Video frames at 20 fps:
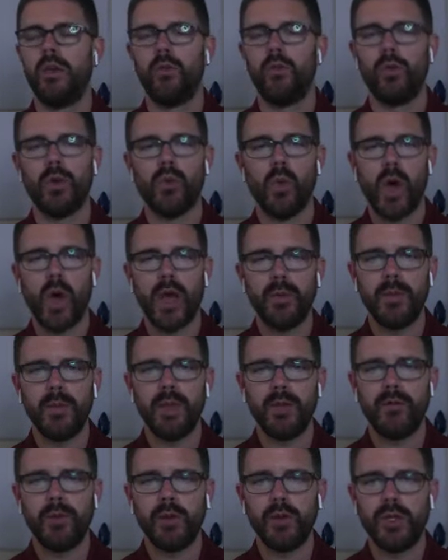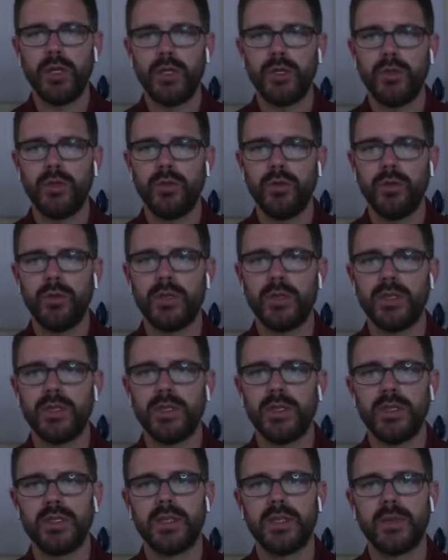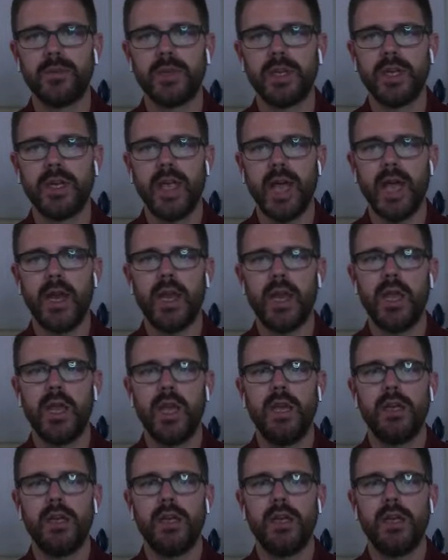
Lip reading: rewind me if you need to, listen to something again.